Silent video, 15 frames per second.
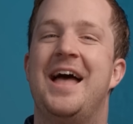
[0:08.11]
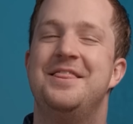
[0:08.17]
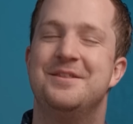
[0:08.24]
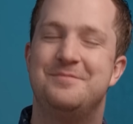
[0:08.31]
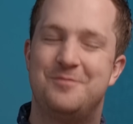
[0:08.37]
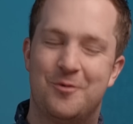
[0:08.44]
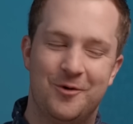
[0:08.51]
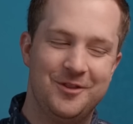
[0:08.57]
and the
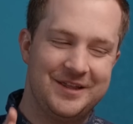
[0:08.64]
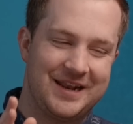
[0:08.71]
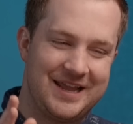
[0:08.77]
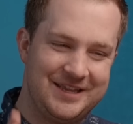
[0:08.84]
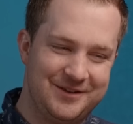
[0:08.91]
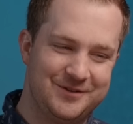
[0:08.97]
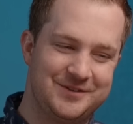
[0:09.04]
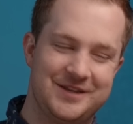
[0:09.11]
more that I
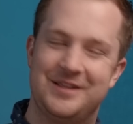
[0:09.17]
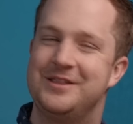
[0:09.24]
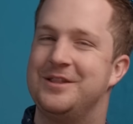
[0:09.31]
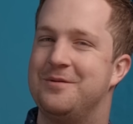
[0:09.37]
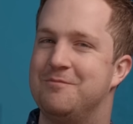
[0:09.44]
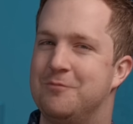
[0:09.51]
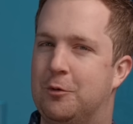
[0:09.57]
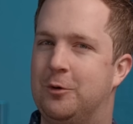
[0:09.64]
use it,
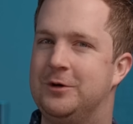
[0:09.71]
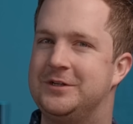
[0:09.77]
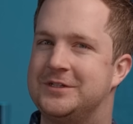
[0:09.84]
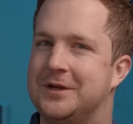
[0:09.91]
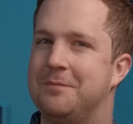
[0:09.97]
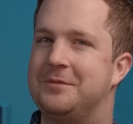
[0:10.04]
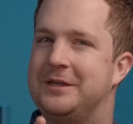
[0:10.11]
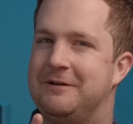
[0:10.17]
the more
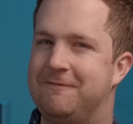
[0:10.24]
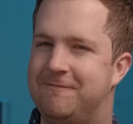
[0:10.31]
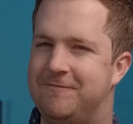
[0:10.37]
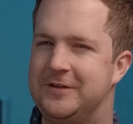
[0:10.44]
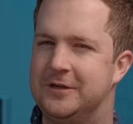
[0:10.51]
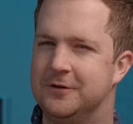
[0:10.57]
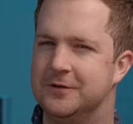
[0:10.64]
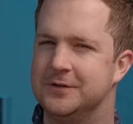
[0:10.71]
something
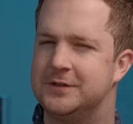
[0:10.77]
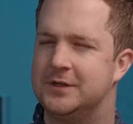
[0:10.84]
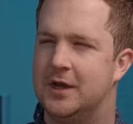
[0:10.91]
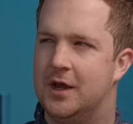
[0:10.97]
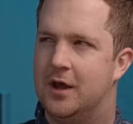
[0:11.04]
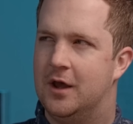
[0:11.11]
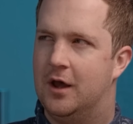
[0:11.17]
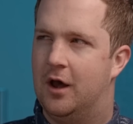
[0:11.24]
feels
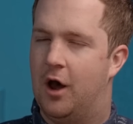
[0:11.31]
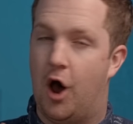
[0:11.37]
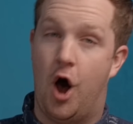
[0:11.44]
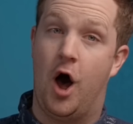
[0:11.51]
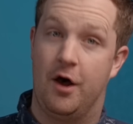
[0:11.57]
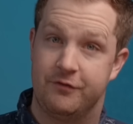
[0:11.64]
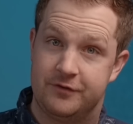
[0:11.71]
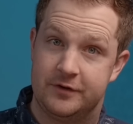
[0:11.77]

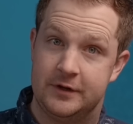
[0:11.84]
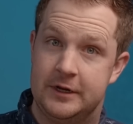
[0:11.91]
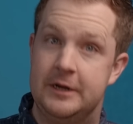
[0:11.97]
off.